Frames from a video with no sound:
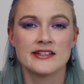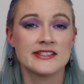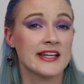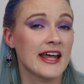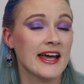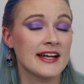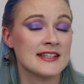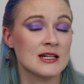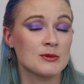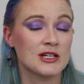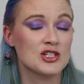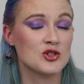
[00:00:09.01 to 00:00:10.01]
Today it's
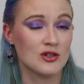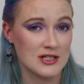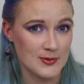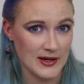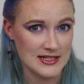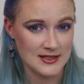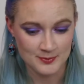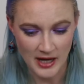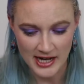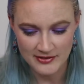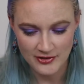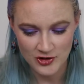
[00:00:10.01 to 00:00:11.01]
going to be a short and sweet.
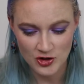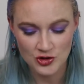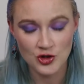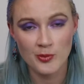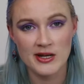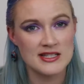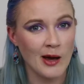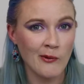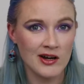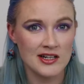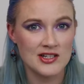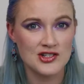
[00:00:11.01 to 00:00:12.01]
I have a few new bits I
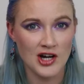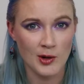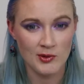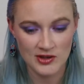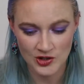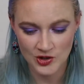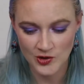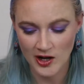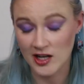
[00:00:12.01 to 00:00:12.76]
wanted to share with you.